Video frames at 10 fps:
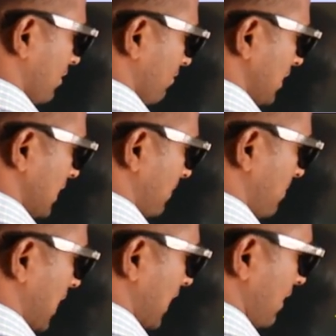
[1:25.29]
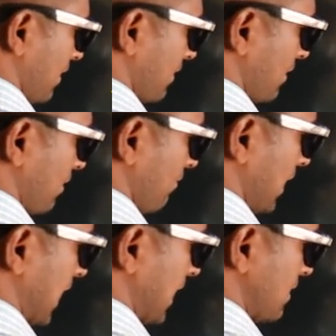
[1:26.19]
we subtract, we
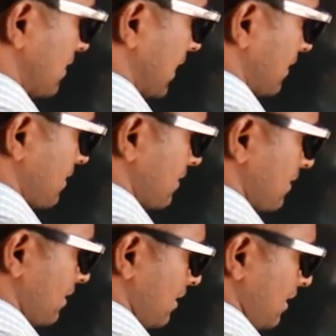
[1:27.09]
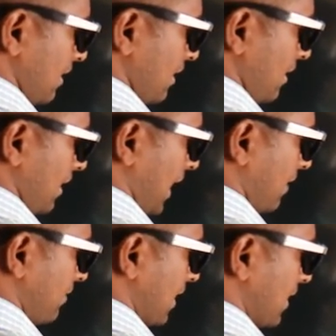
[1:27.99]
get 6.
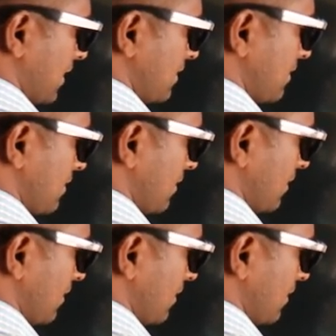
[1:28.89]
After this,